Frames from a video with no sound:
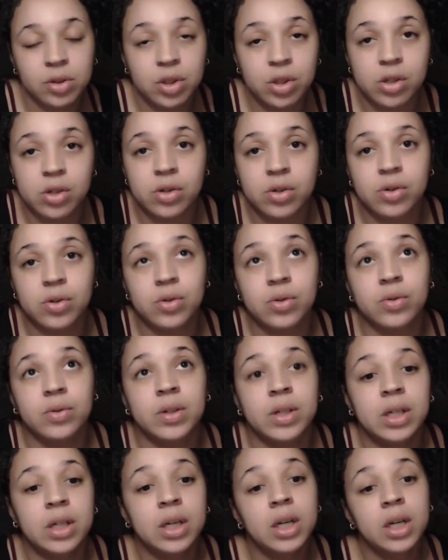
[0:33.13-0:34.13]

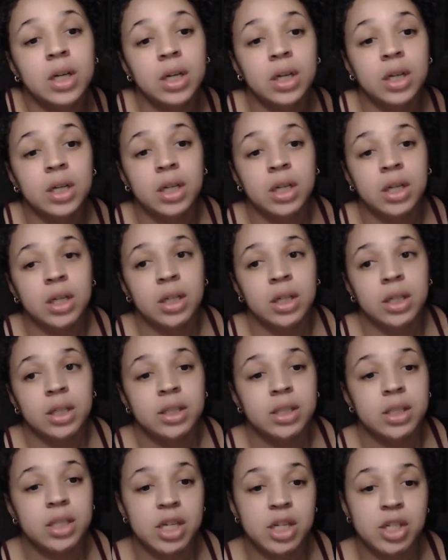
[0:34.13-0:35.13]
to
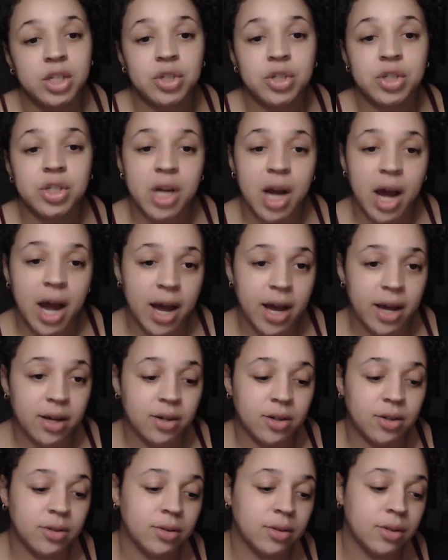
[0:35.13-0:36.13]
teach your
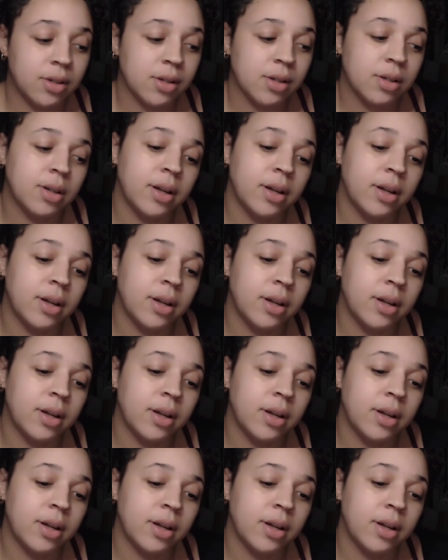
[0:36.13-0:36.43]
child,